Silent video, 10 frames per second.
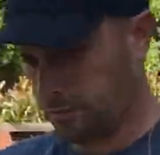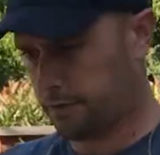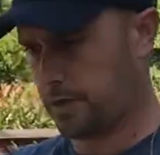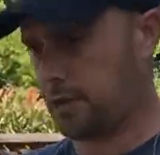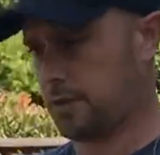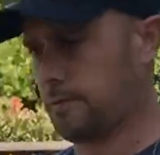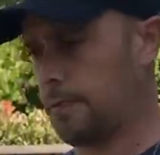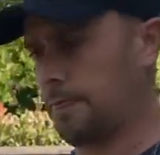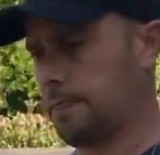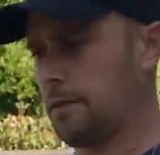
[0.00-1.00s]
of
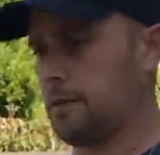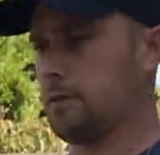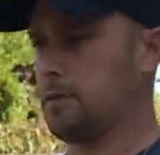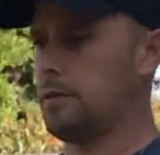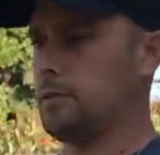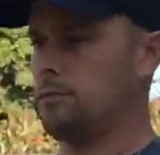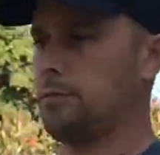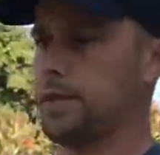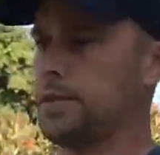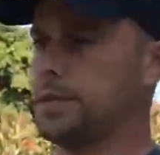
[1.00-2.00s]

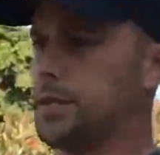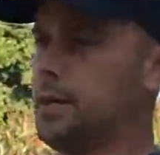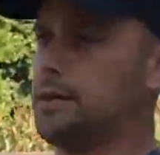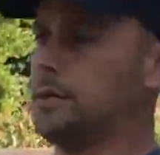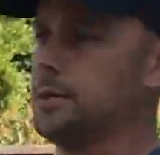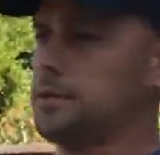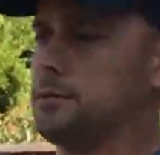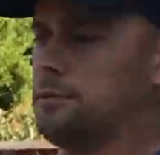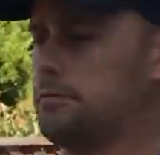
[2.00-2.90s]
braided together, and